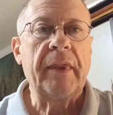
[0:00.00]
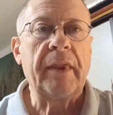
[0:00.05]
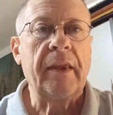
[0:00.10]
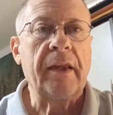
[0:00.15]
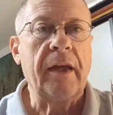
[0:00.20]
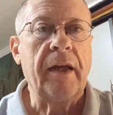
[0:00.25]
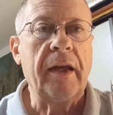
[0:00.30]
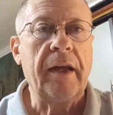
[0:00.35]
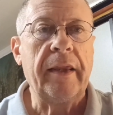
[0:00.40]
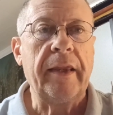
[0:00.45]

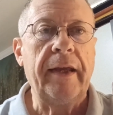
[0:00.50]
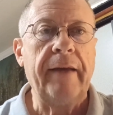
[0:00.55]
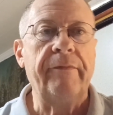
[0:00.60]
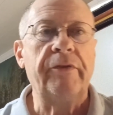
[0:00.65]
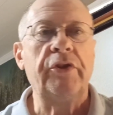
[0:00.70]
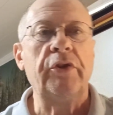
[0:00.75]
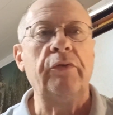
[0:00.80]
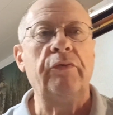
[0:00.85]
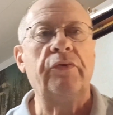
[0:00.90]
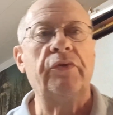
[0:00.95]
They have
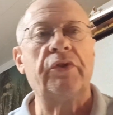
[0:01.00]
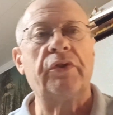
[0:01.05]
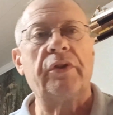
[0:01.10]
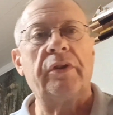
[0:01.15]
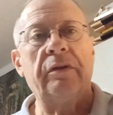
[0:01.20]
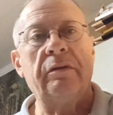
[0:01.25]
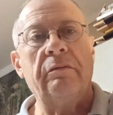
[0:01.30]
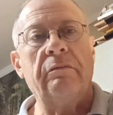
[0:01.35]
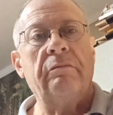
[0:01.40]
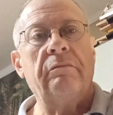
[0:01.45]
chutes
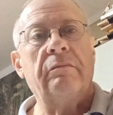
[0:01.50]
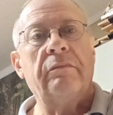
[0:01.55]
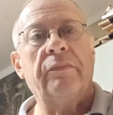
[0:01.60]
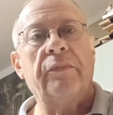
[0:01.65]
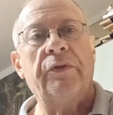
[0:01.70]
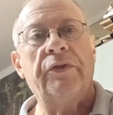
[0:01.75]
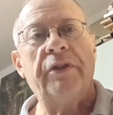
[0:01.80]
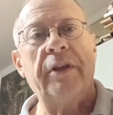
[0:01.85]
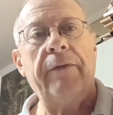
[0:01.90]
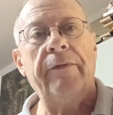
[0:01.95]
on
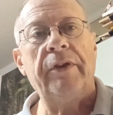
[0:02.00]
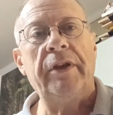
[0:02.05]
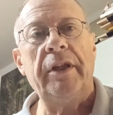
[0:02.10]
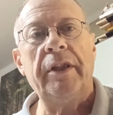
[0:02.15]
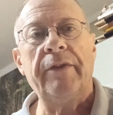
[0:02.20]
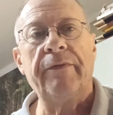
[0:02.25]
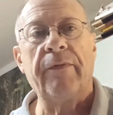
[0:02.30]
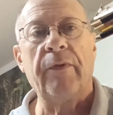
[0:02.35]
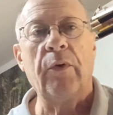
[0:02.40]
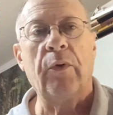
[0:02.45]
the
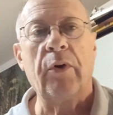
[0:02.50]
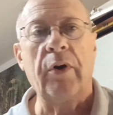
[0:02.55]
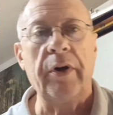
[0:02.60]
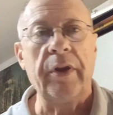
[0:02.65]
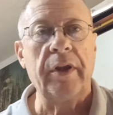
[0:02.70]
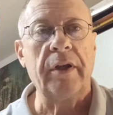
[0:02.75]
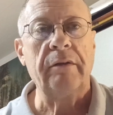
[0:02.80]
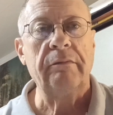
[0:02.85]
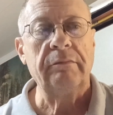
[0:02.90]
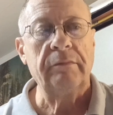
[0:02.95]
17th floor
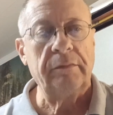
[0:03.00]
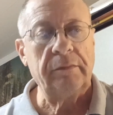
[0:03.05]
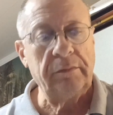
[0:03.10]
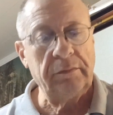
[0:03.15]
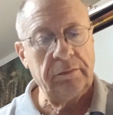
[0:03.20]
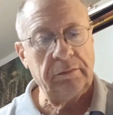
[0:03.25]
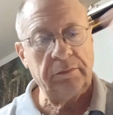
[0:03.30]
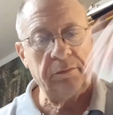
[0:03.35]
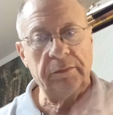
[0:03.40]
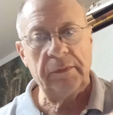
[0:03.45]
that they